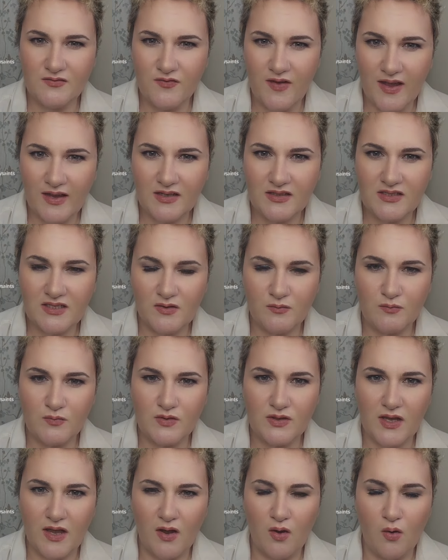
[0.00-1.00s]

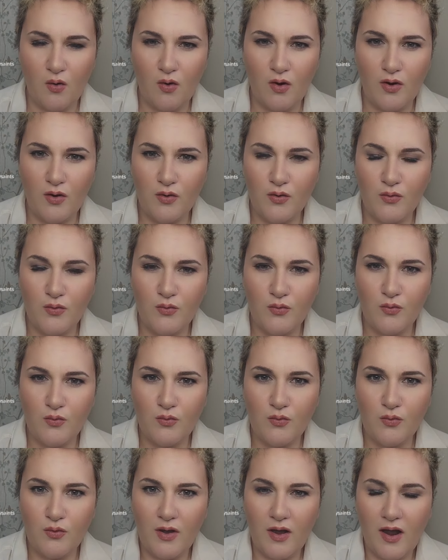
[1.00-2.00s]
victims or
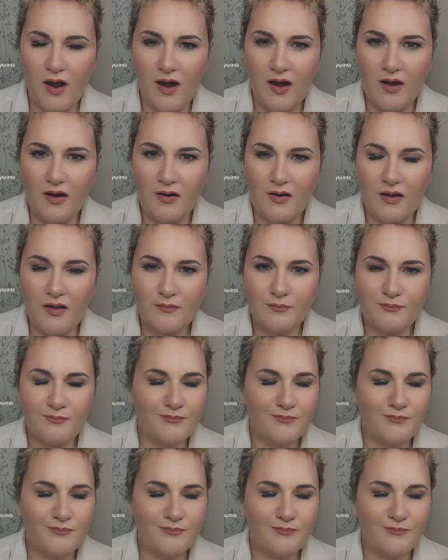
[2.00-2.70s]
who are